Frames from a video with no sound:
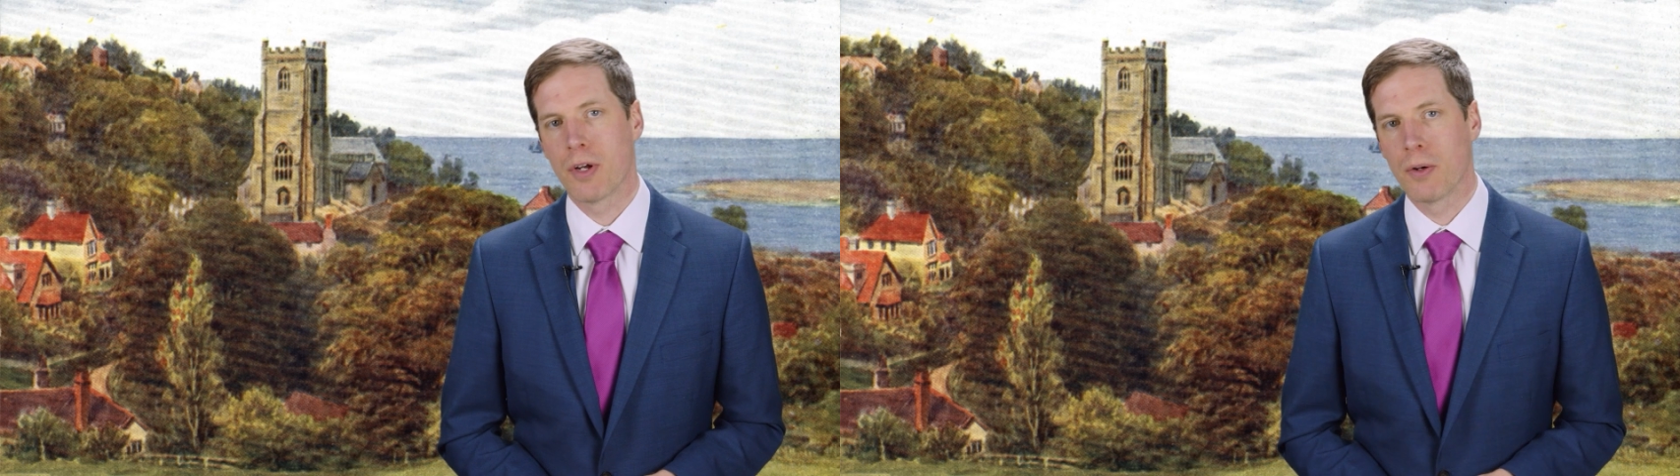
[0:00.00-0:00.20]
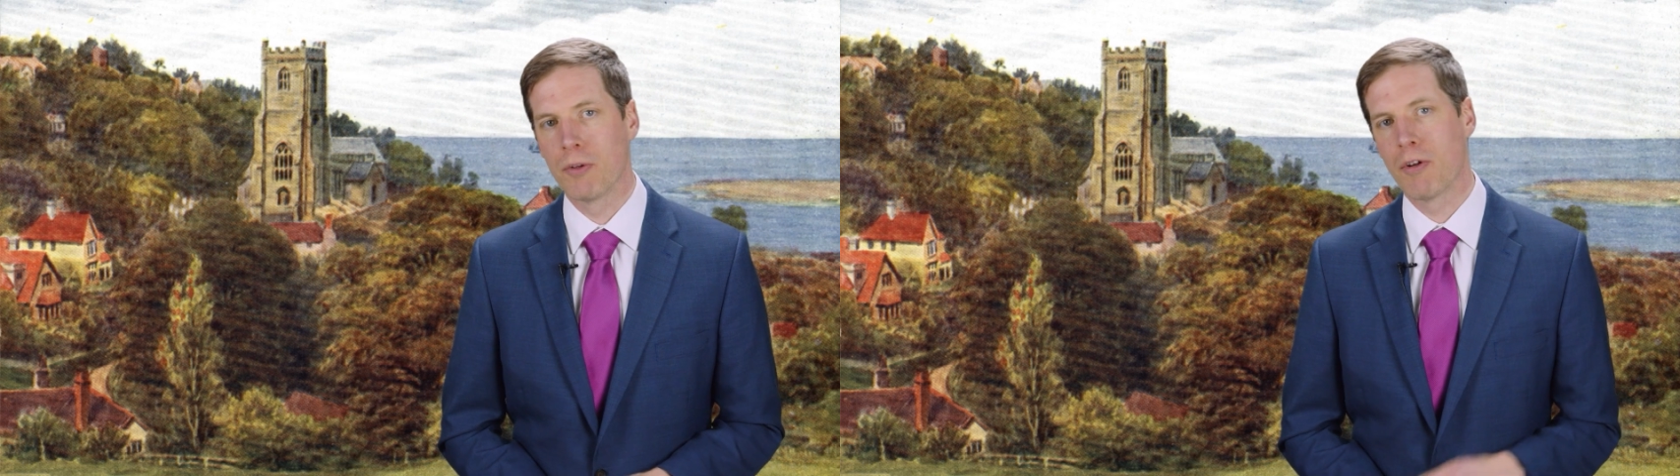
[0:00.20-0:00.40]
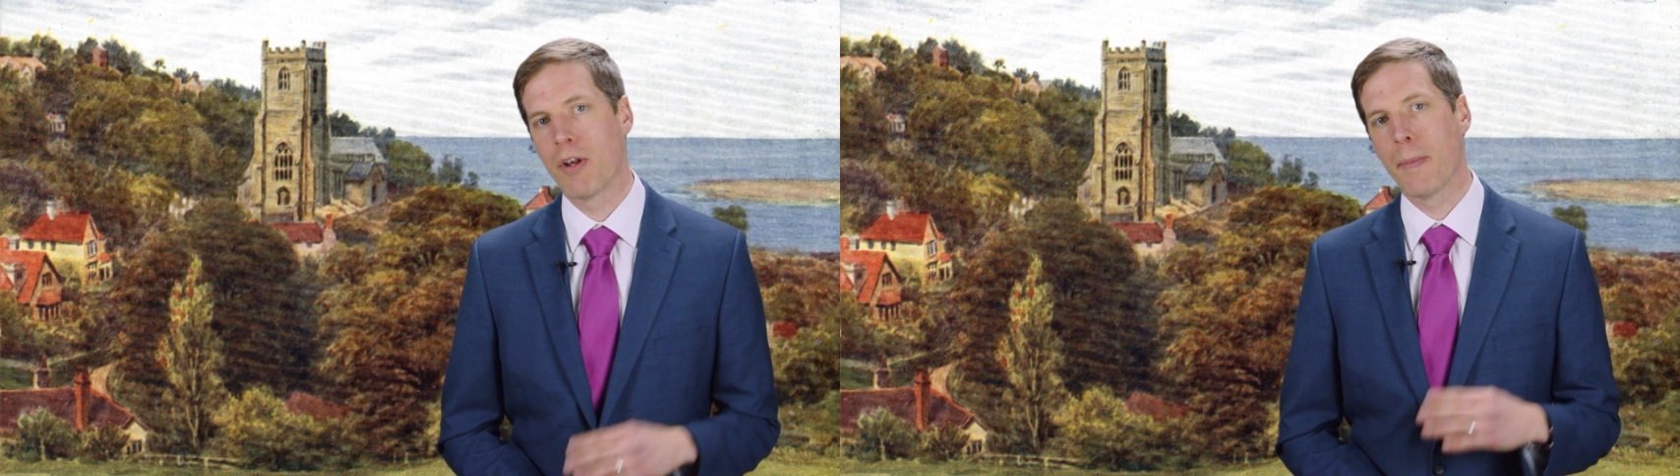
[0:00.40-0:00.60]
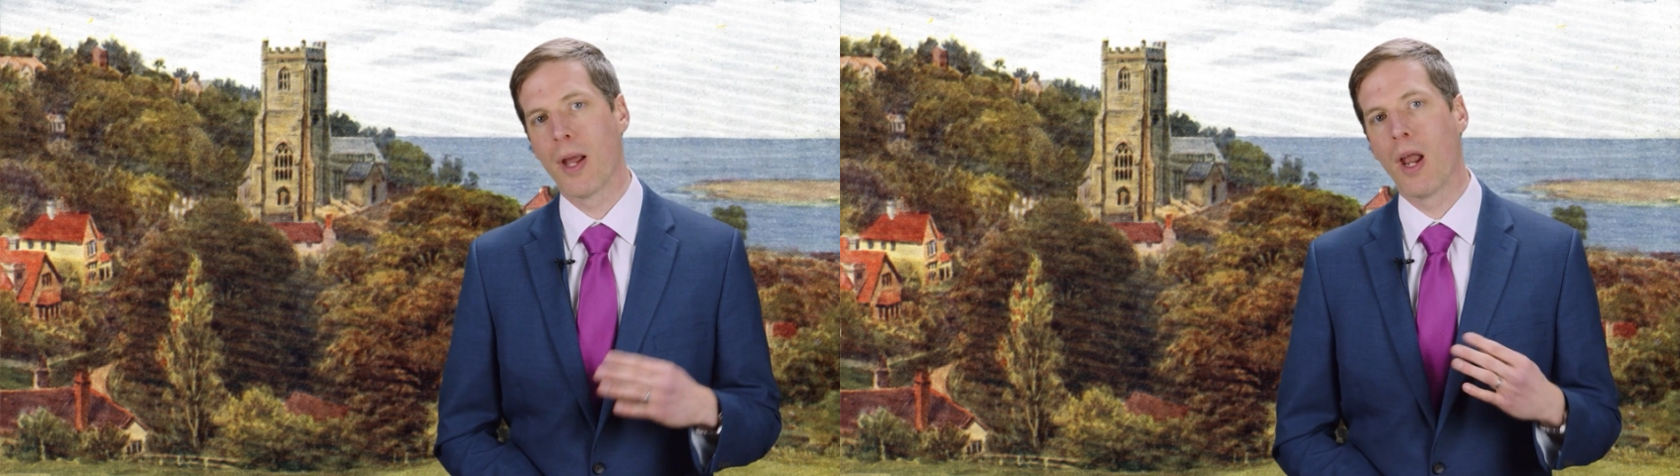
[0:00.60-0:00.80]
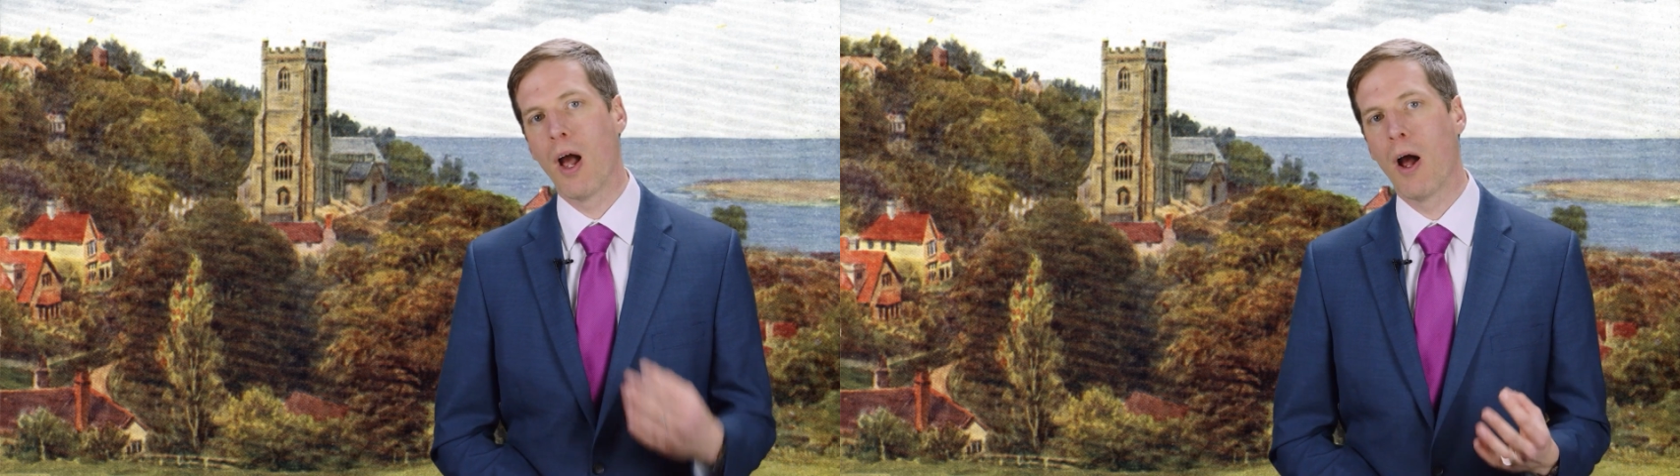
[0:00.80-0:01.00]
records are only
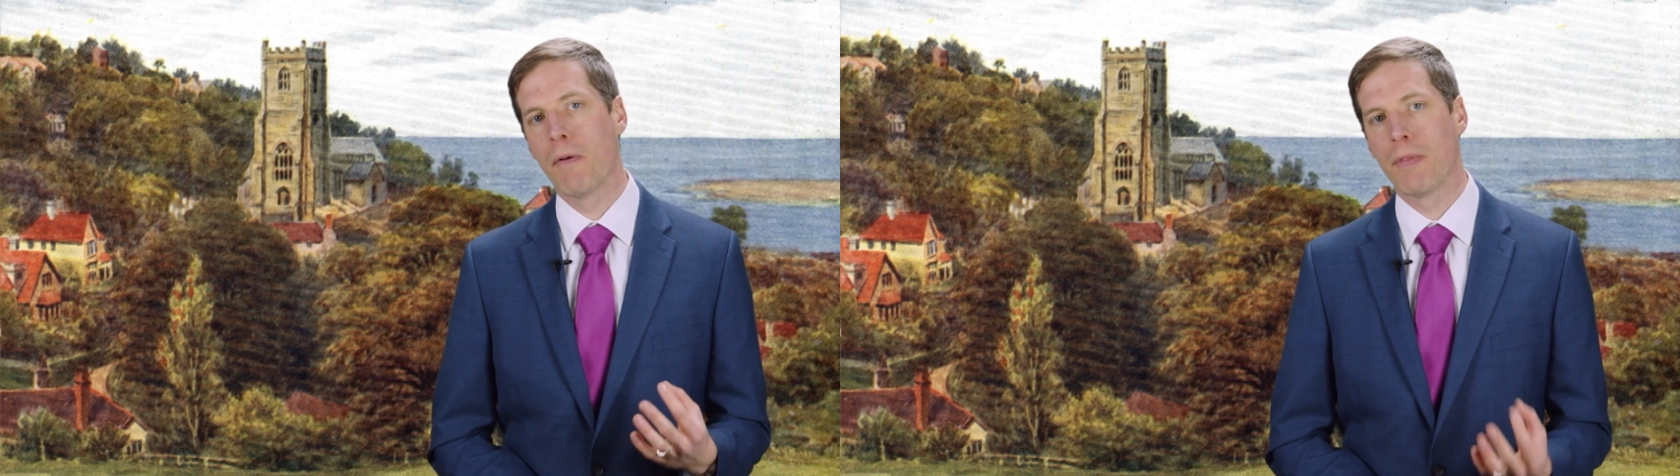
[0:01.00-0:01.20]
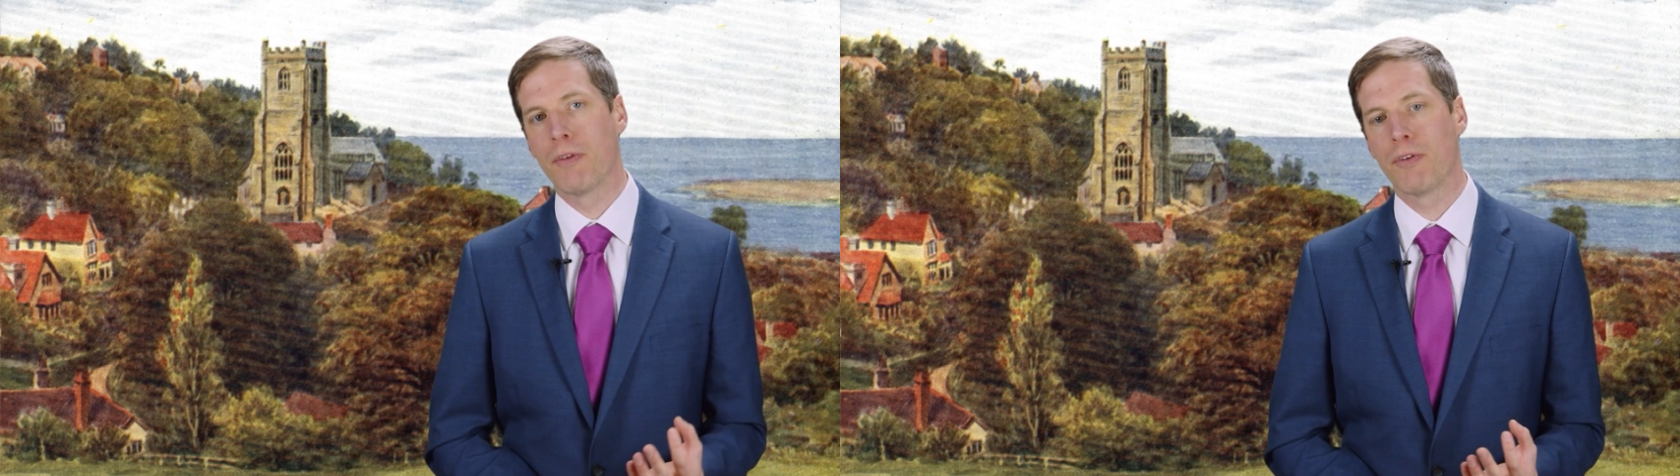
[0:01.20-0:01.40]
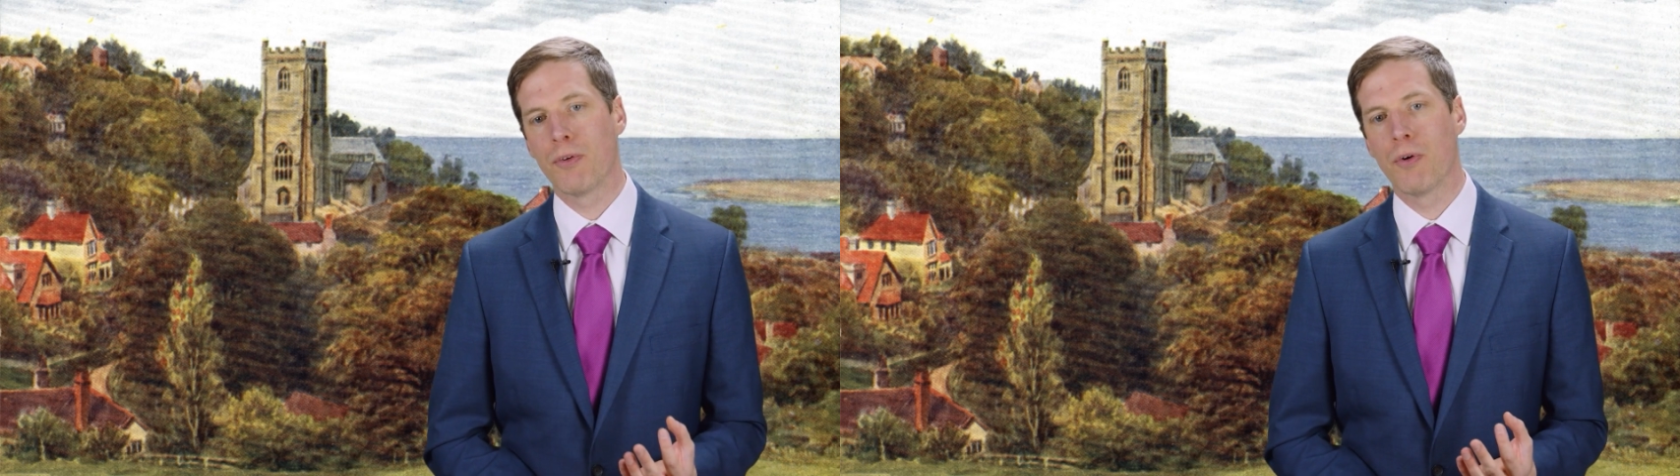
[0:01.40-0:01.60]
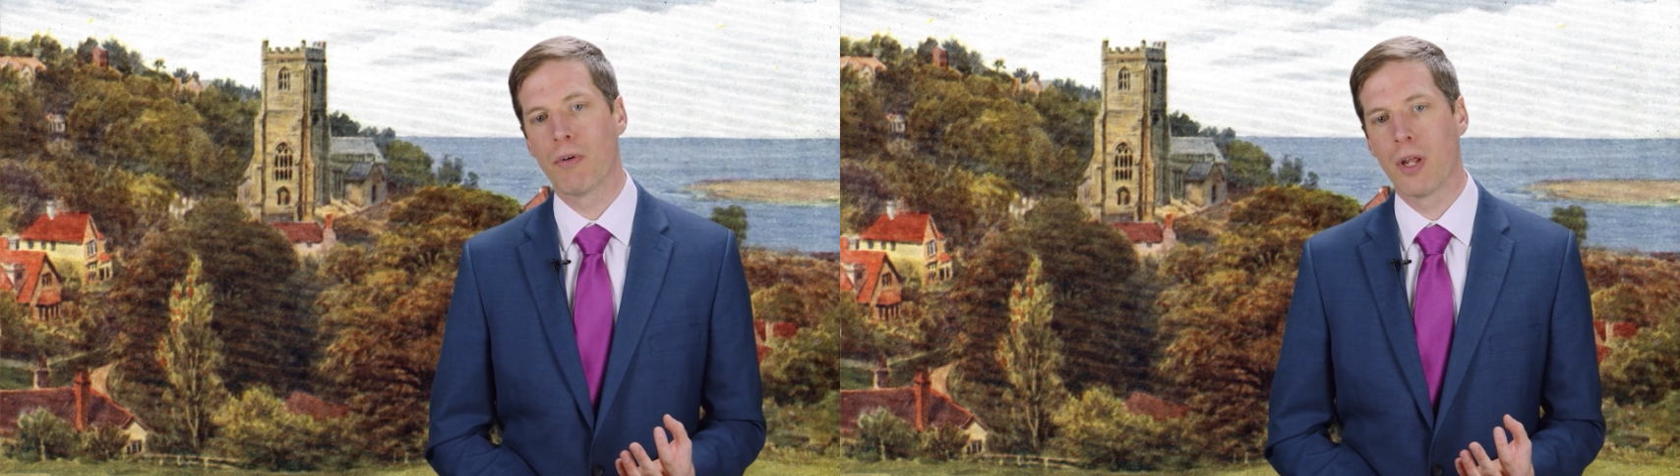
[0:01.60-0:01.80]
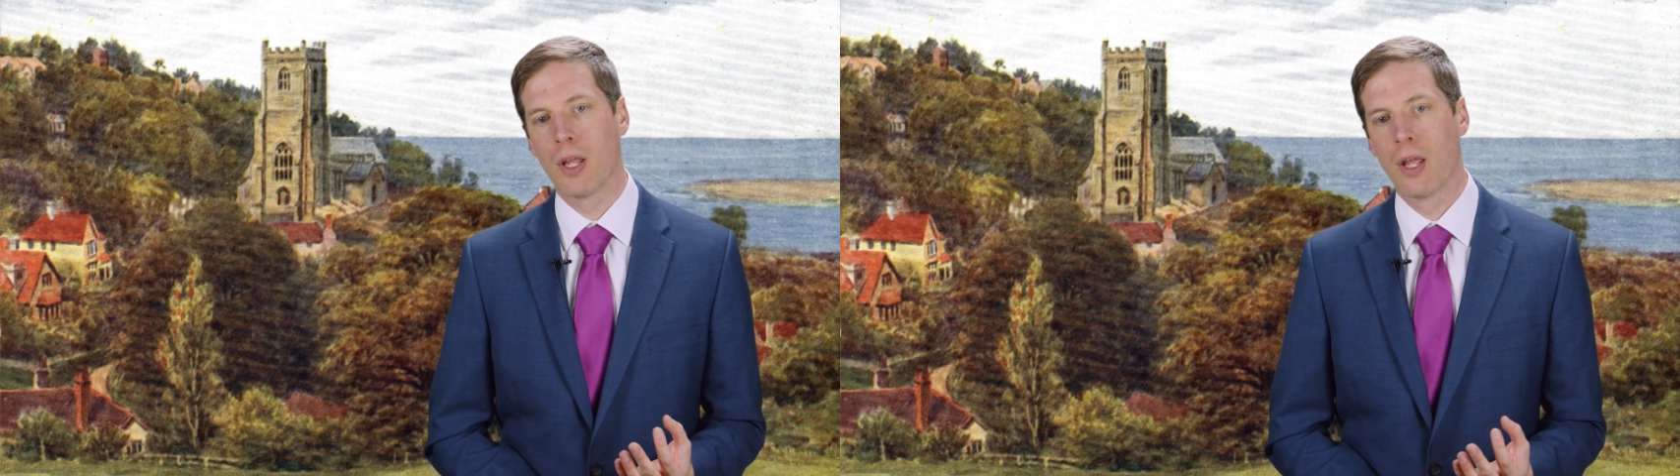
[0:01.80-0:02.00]
about half the
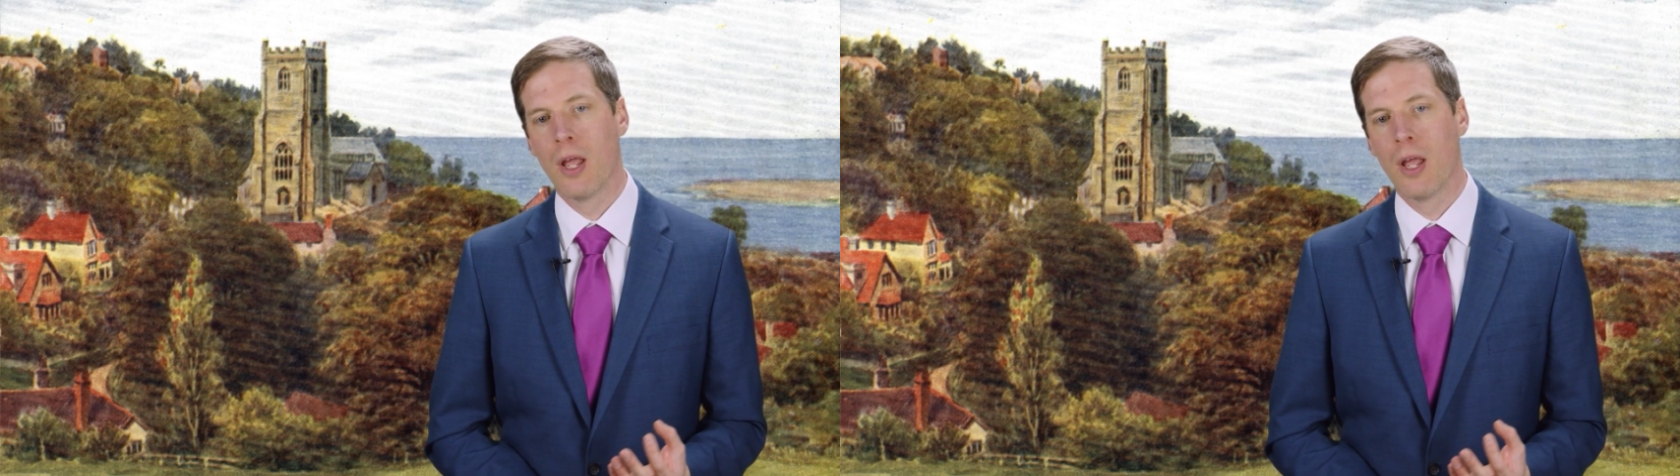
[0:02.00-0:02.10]
story.